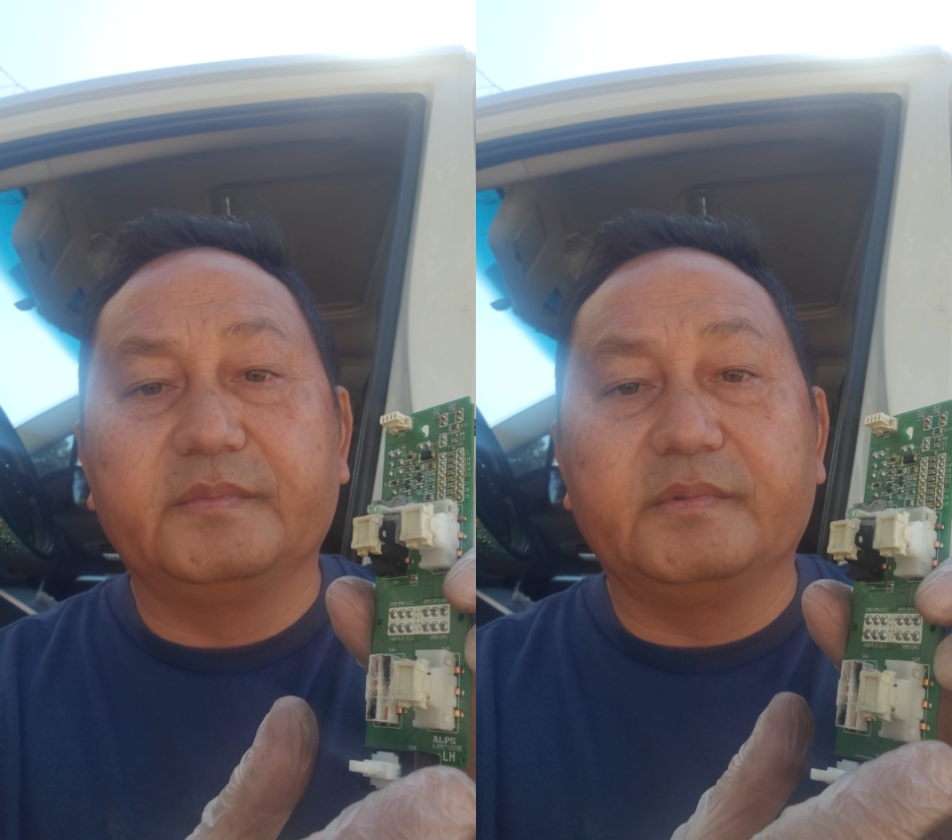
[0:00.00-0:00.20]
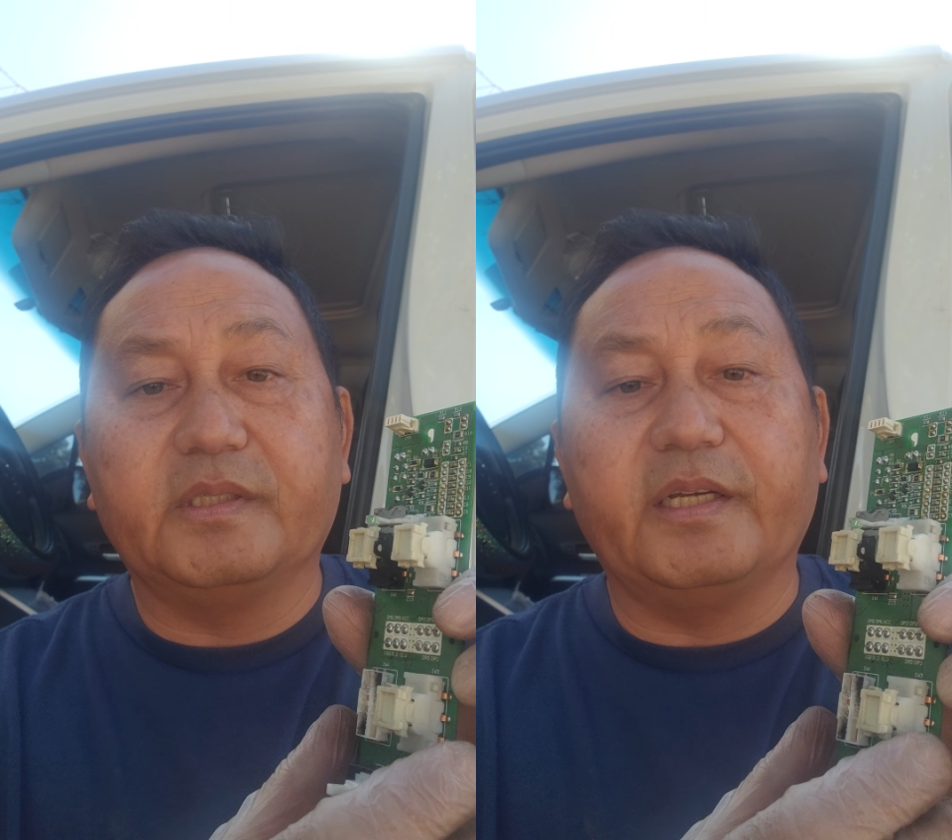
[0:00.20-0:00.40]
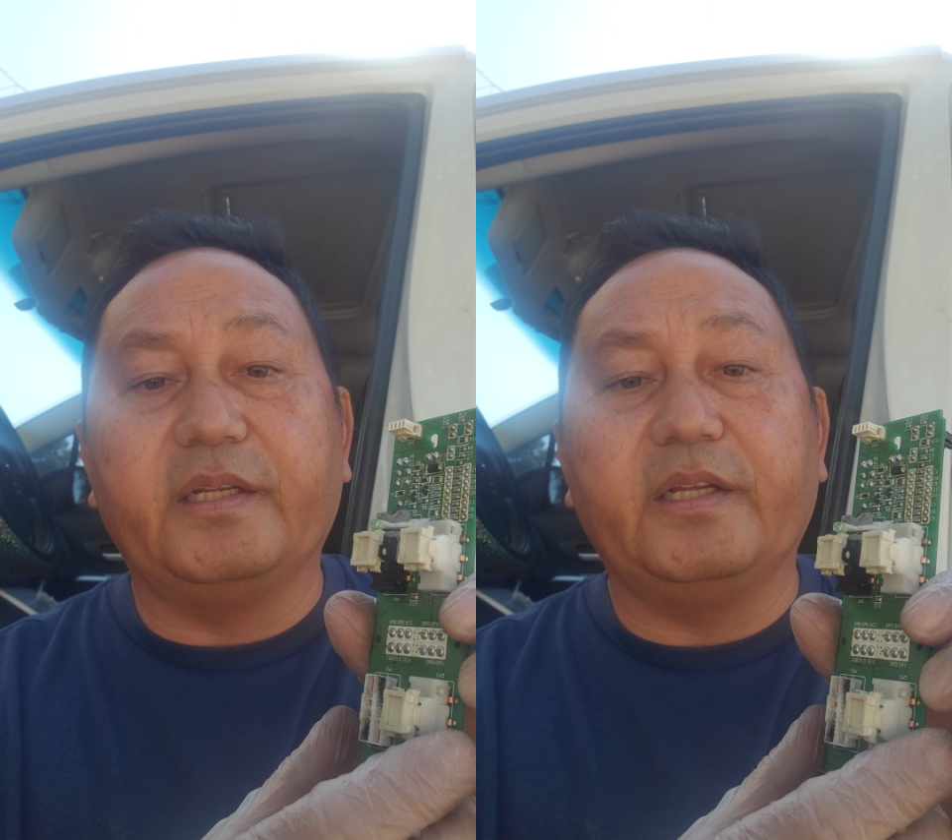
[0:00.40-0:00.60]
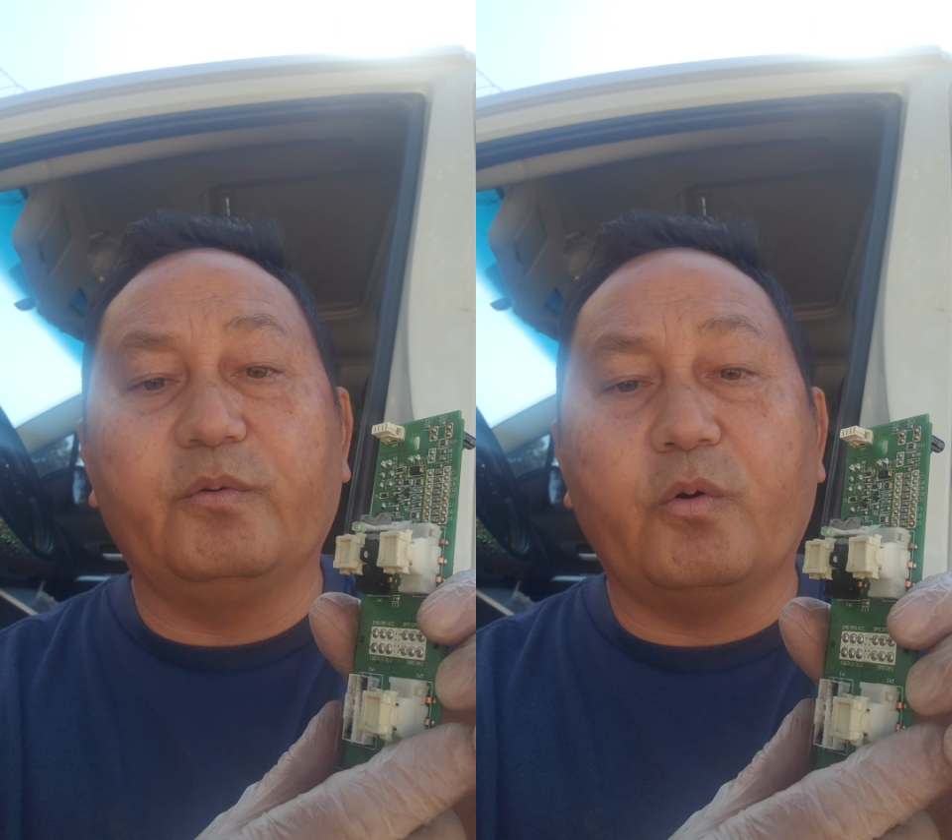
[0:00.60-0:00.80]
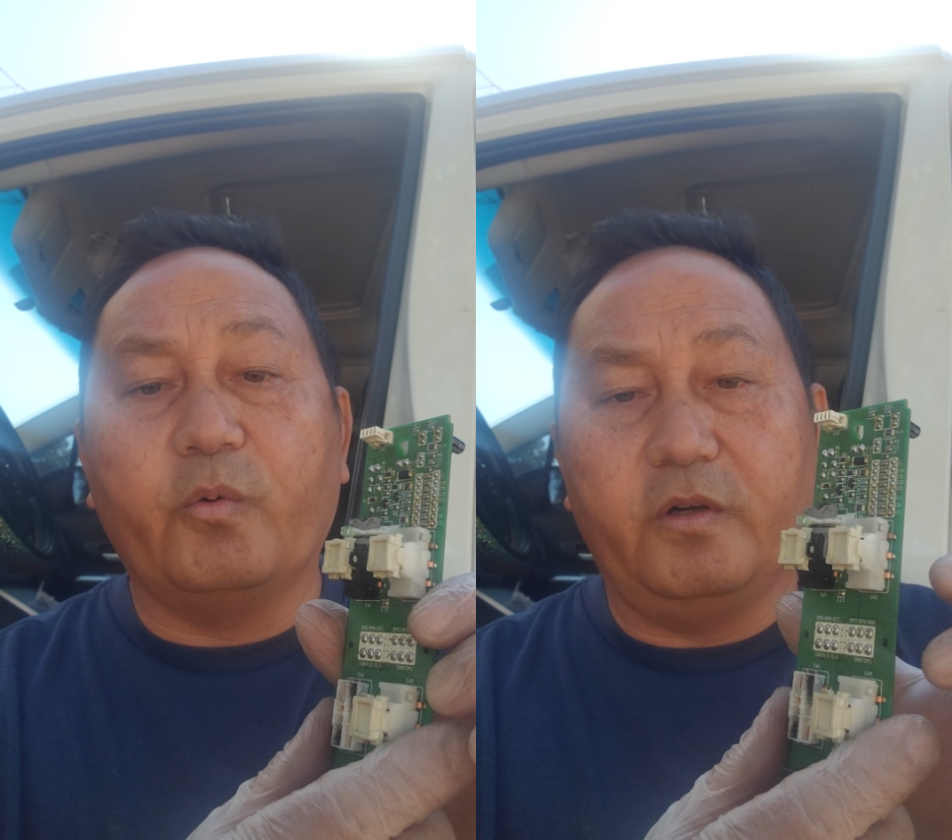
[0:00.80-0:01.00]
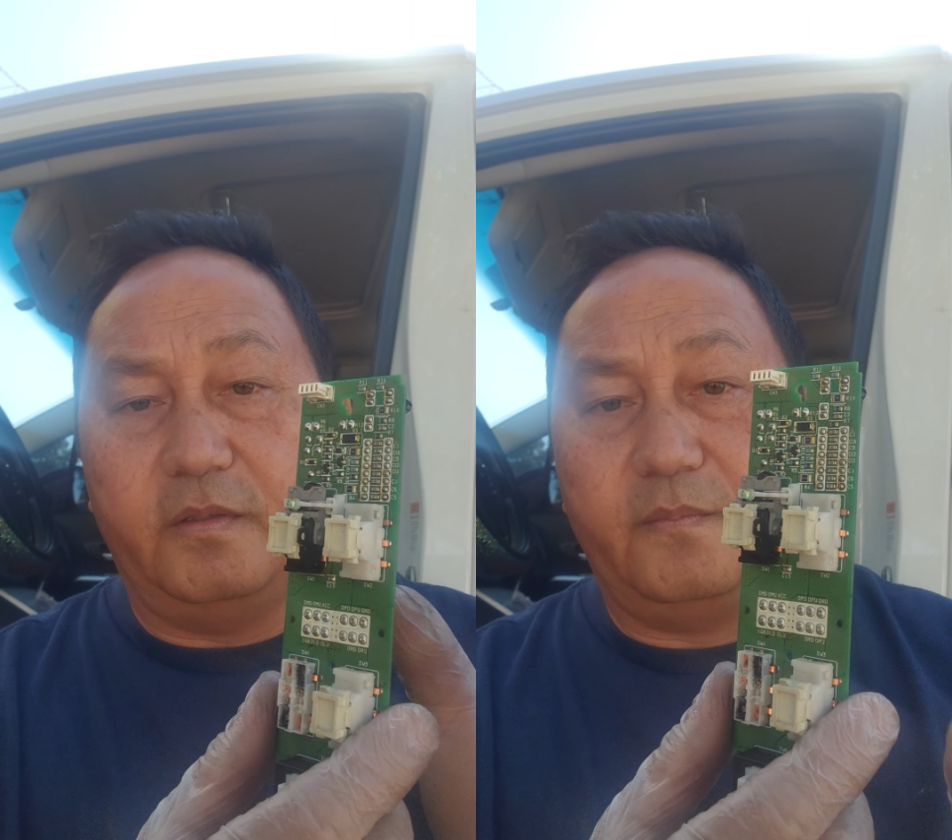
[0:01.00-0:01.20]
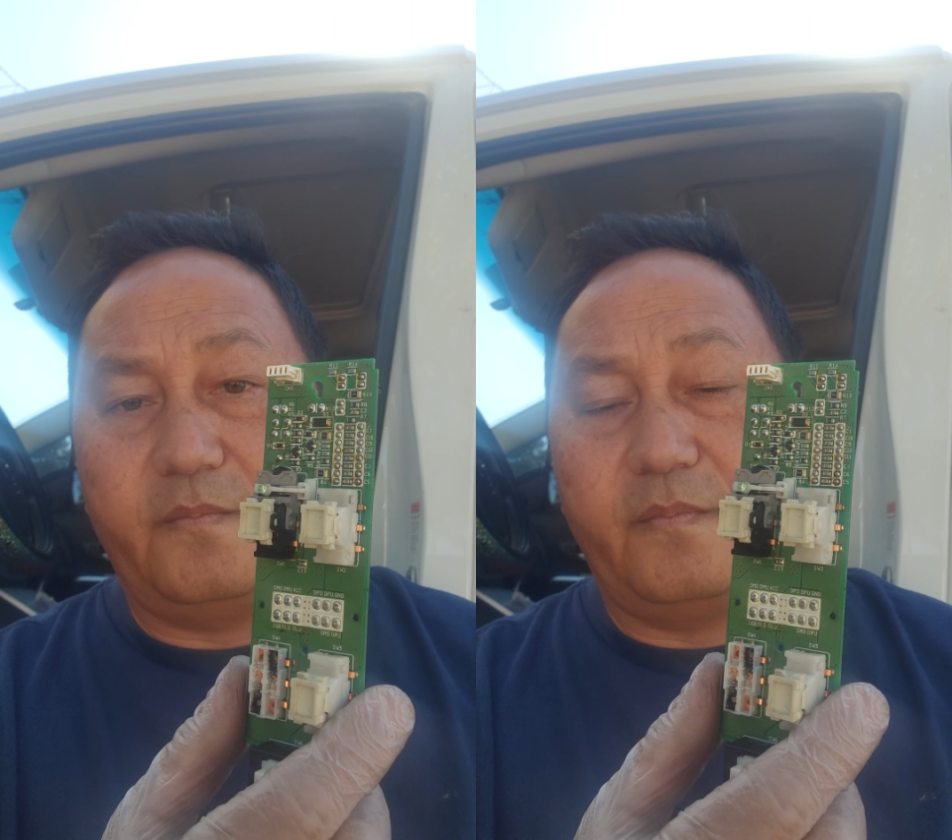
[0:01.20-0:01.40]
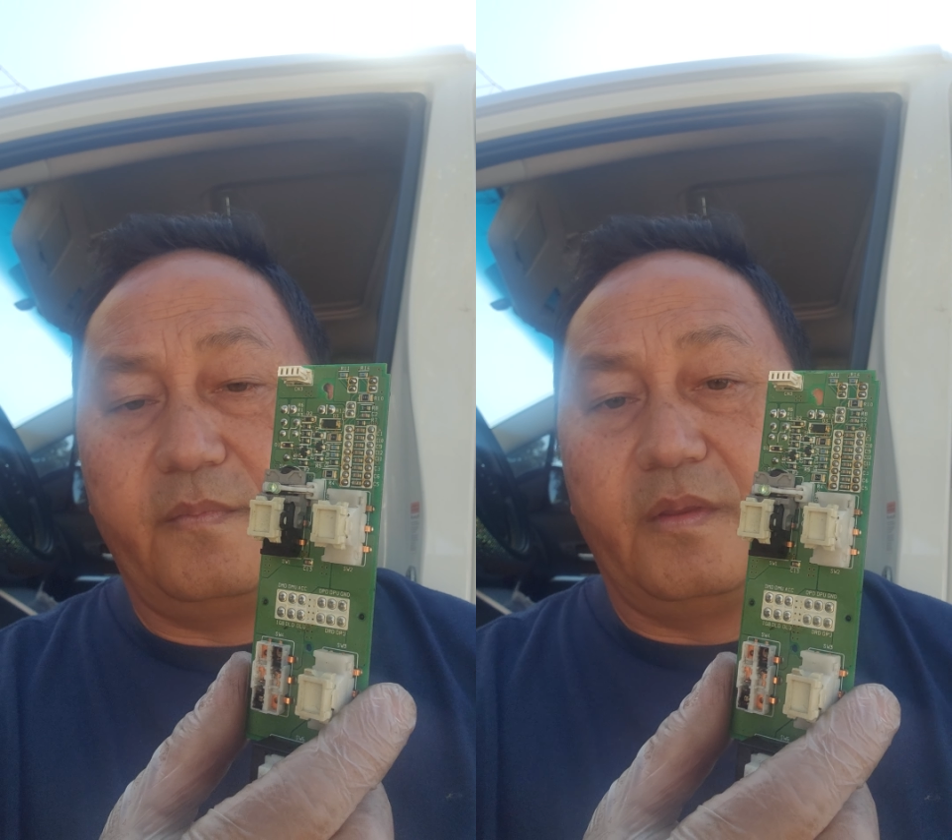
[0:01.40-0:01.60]
and it will work.
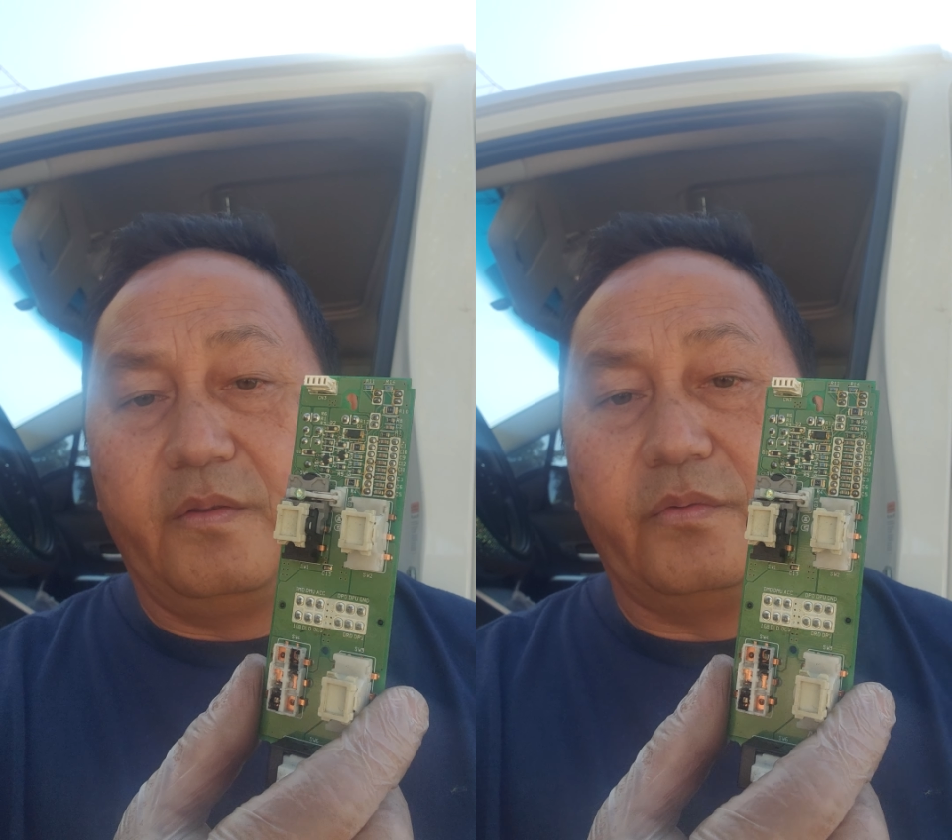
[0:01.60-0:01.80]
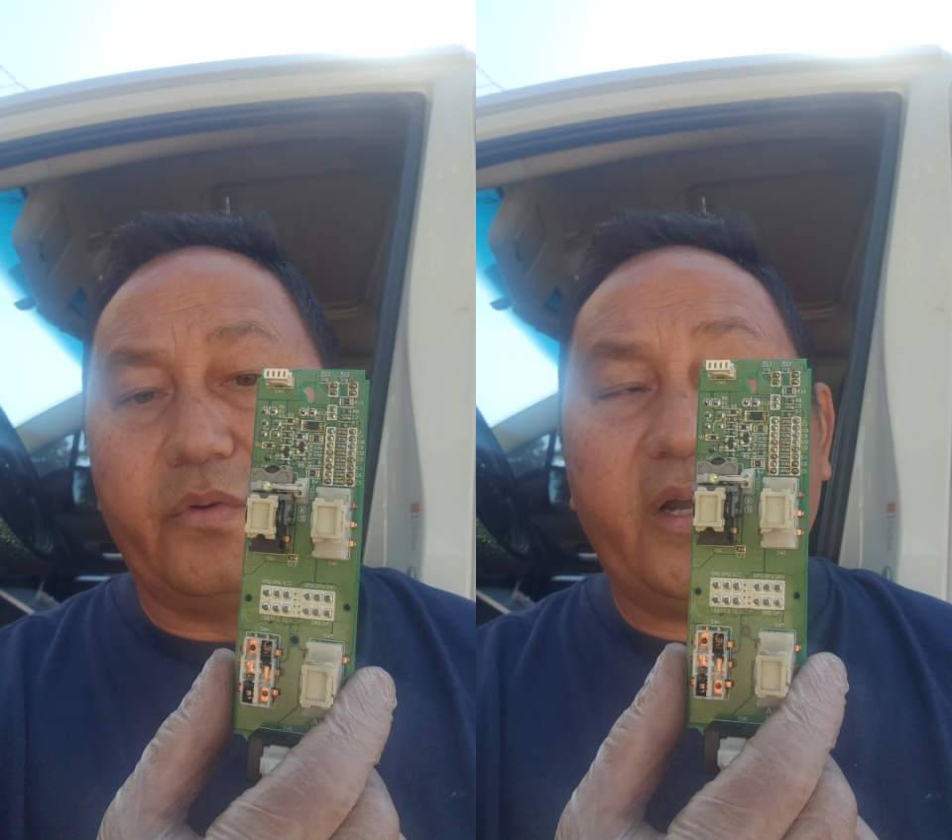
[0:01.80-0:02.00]
So